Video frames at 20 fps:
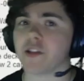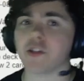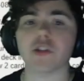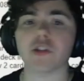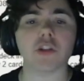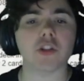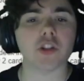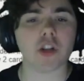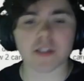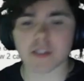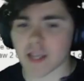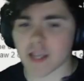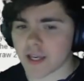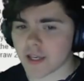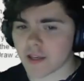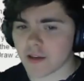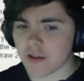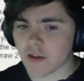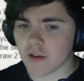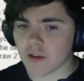just like
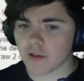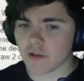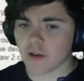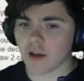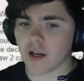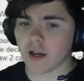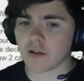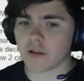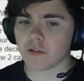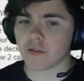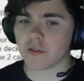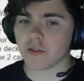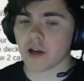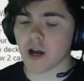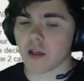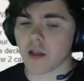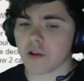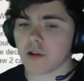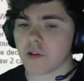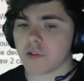the
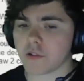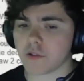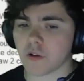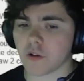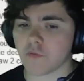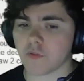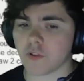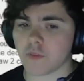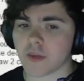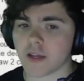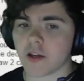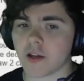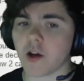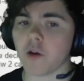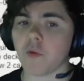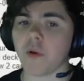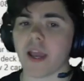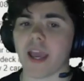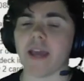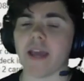other Doflamingo
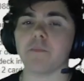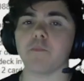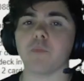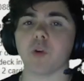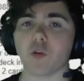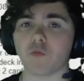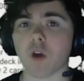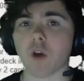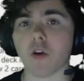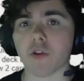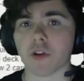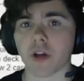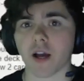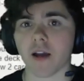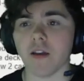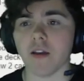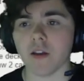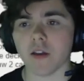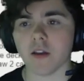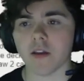and Perona.
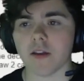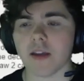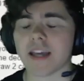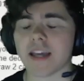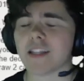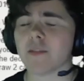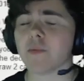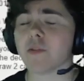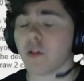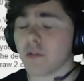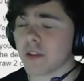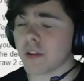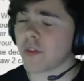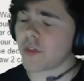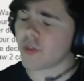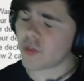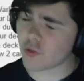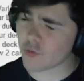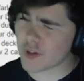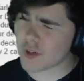Except it's only
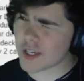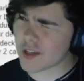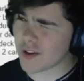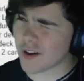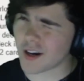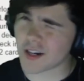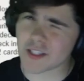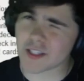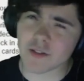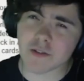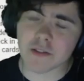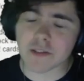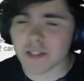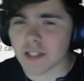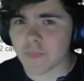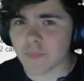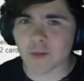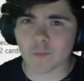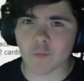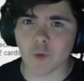3 cards, so it's a little
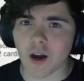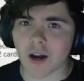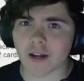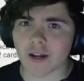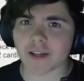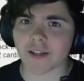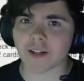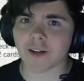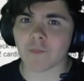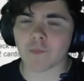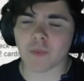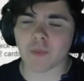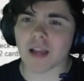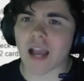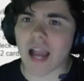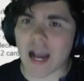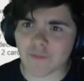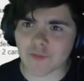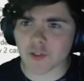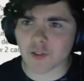bit wonkier, but
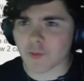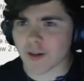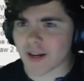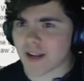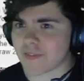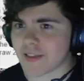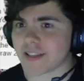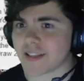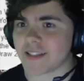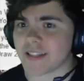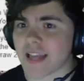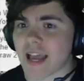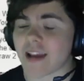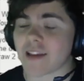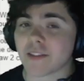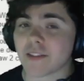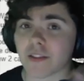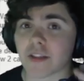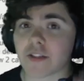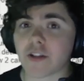after you run out of that stack,
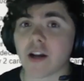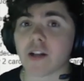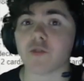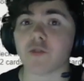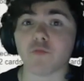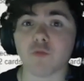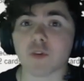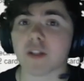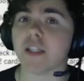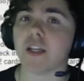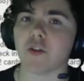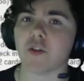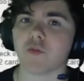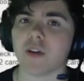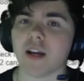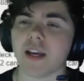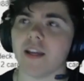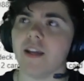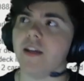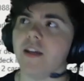this card's really
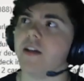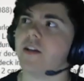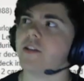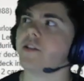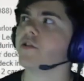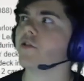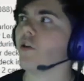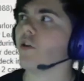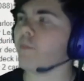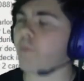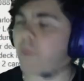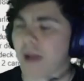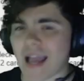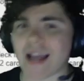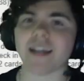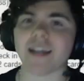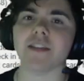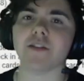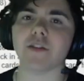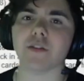great to go back
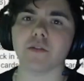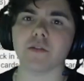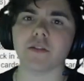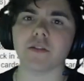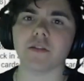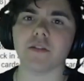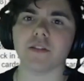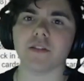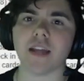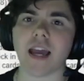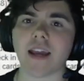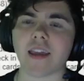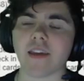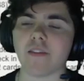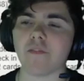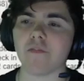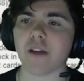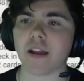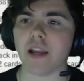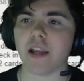into your deck
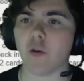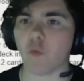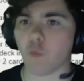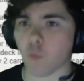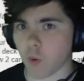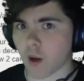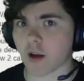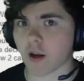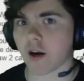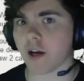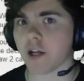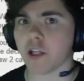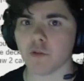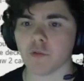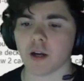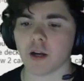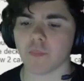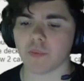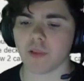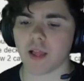and find out what card you
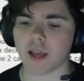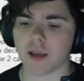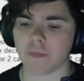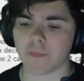want to play.